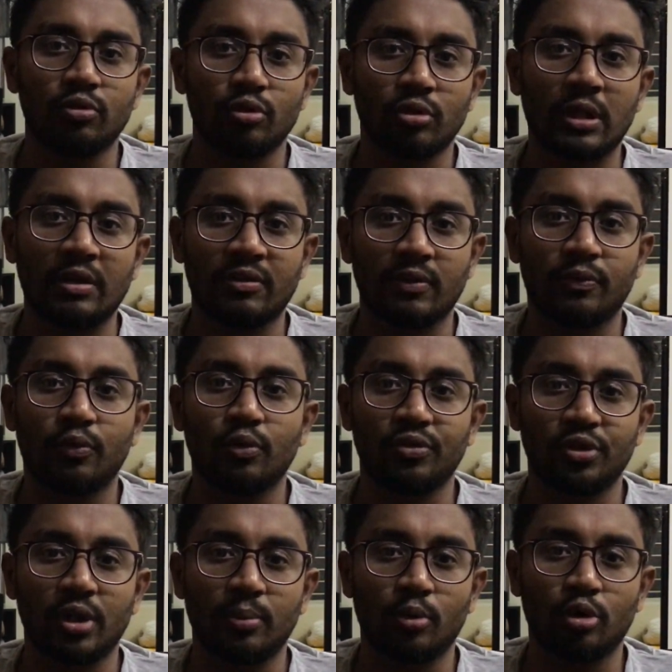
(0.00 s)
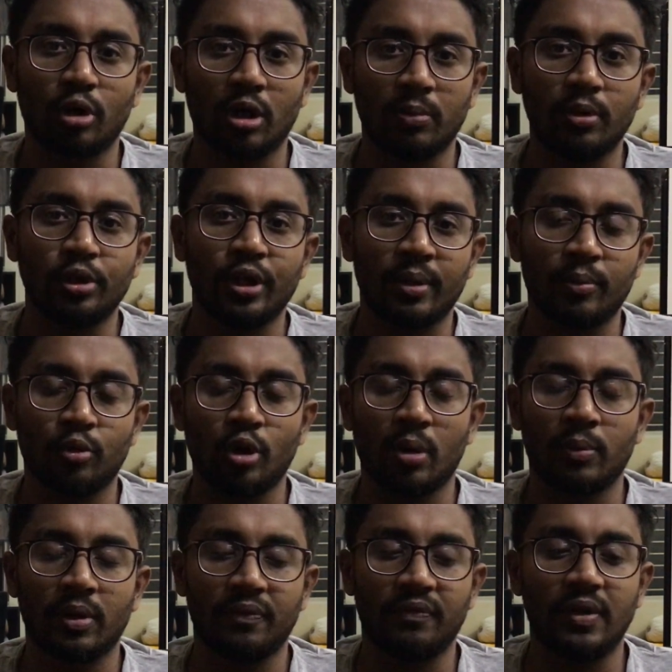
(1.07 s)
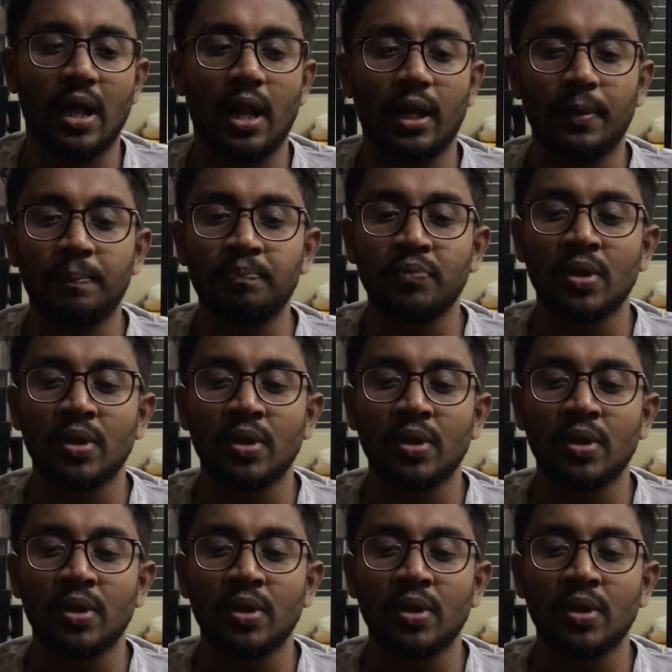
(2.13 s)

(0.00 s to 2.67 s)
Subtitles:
so that's the 4 seasons I'm going to talk about, then I'm going to talk about the finale.